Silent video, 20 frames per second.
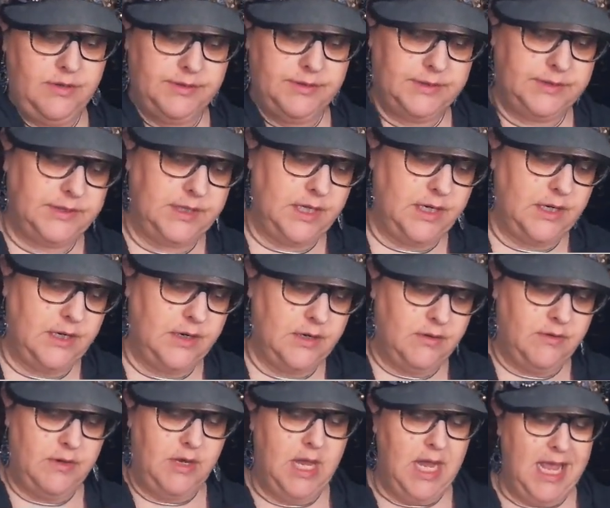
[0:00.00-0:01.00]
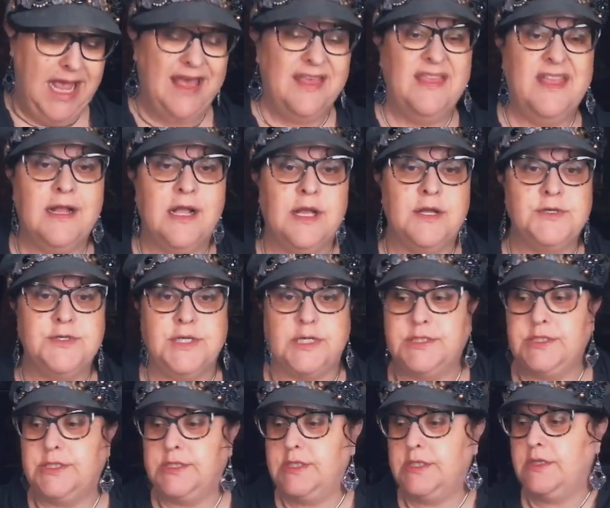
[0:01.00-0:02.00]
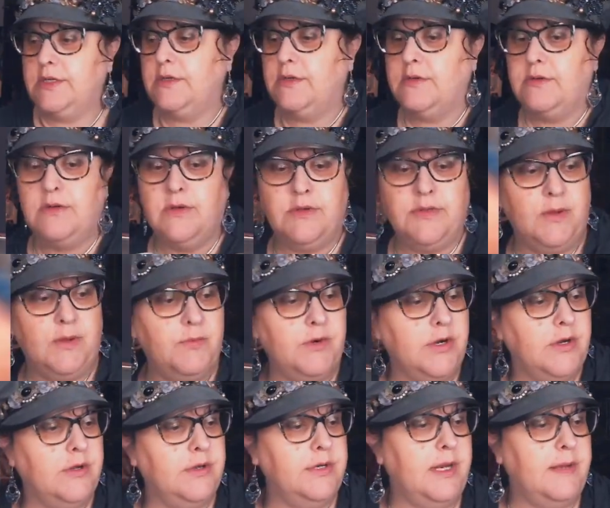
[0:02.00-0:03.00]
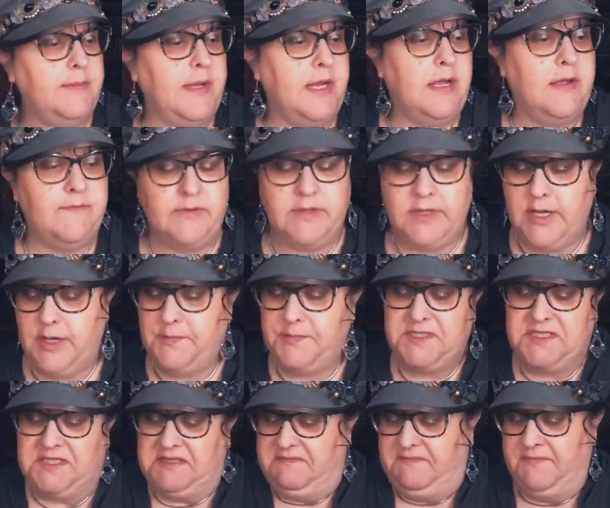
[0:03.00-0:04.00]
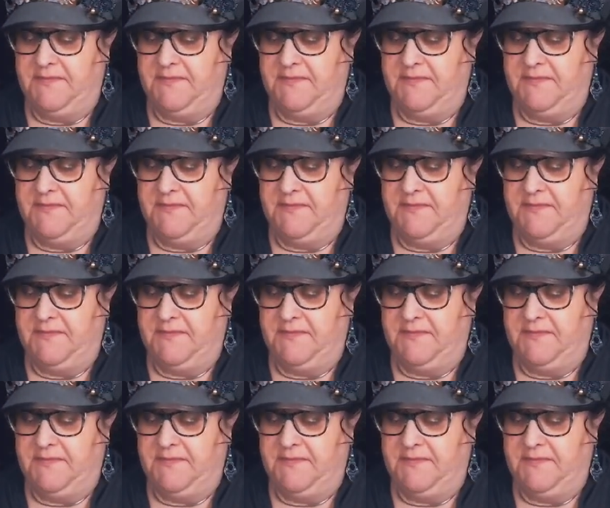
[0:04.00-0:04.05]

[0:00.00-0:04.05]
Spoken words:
So I think I'll just do the world on my envelopes.